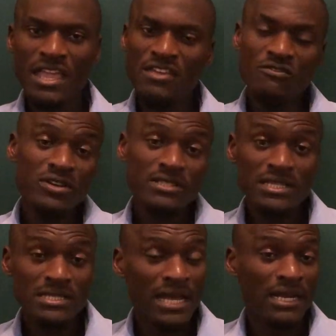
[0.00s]

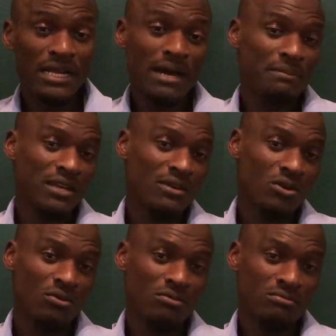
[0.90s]
invoices can come in
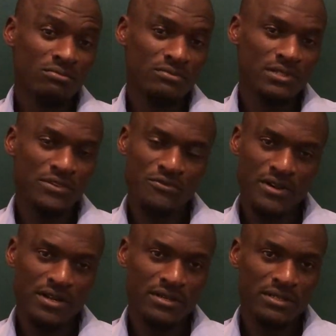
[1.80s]

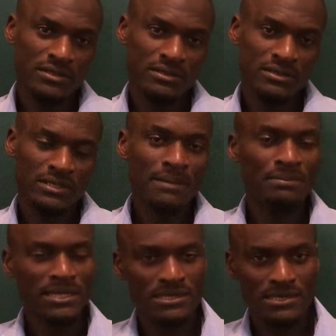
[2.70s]
different
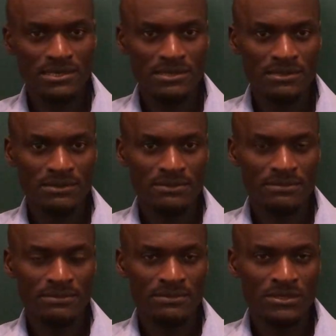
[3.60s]
templates.
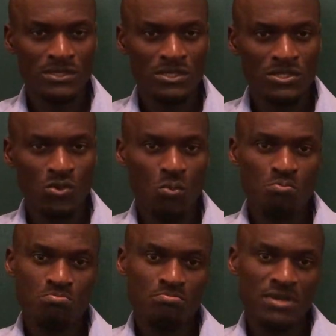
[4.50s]

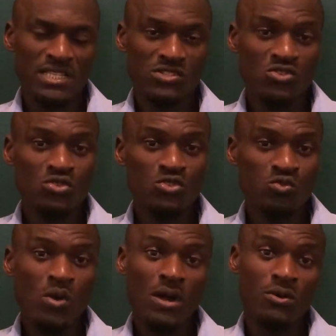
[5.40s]
So it's good
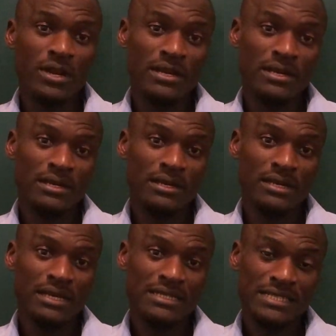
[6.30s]
to work on
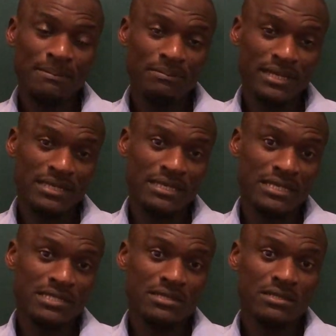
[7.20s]
a template
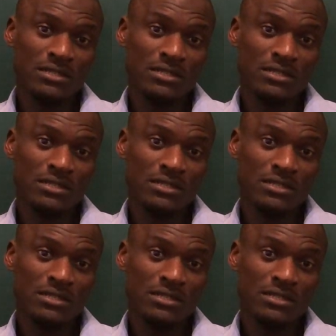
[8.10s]
that